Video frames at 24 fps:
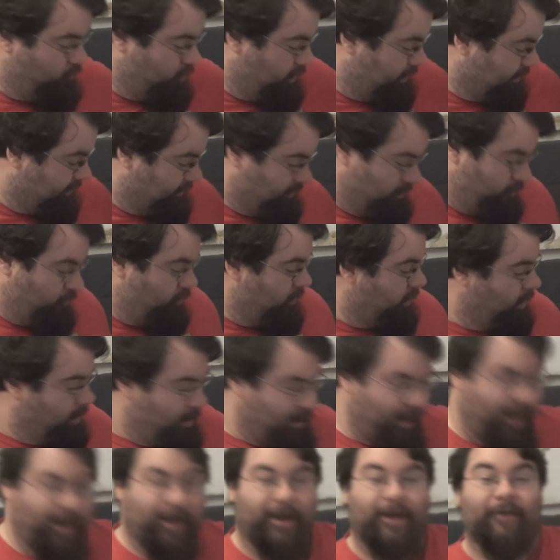where'd it go?
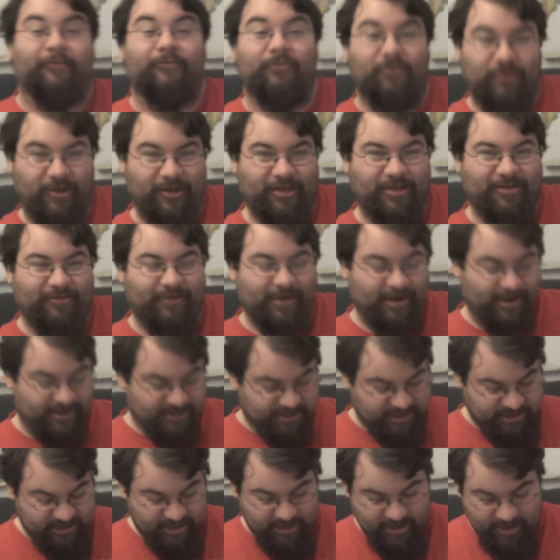I have just
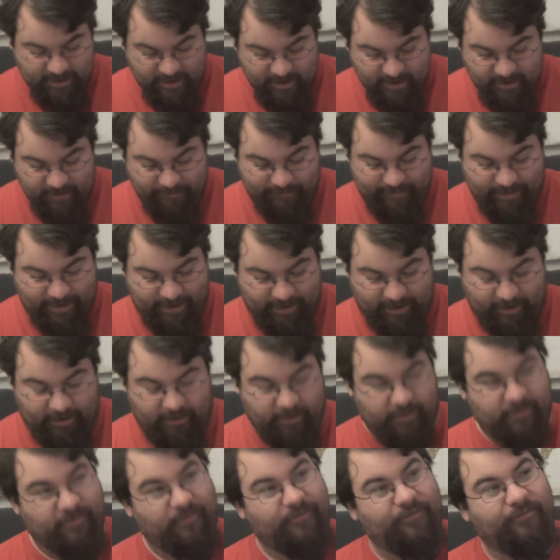finished
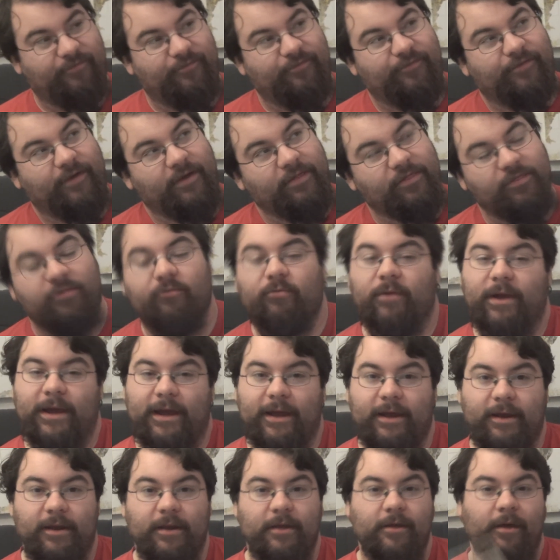my fifth
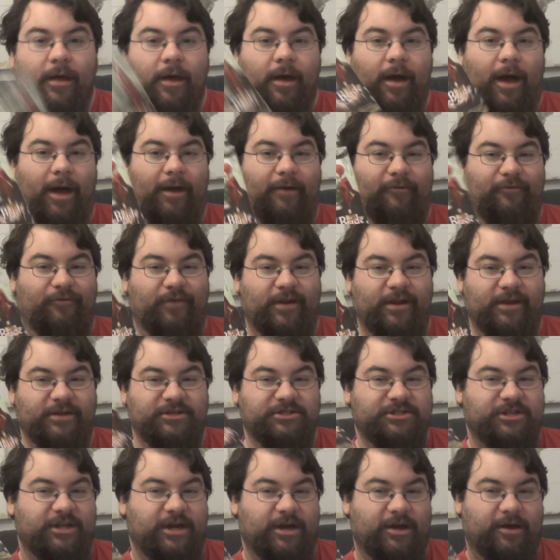read. I've
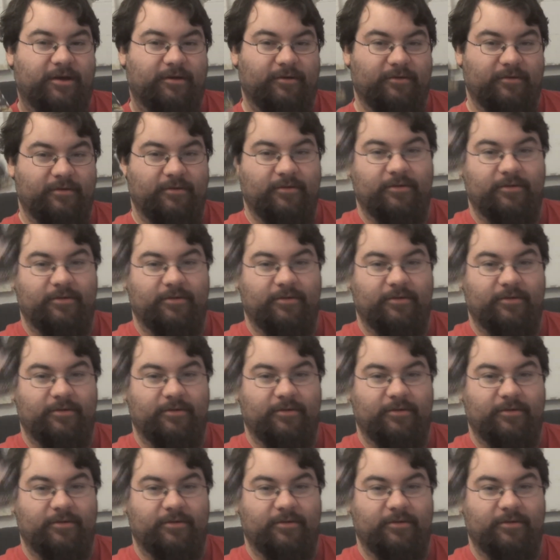finished The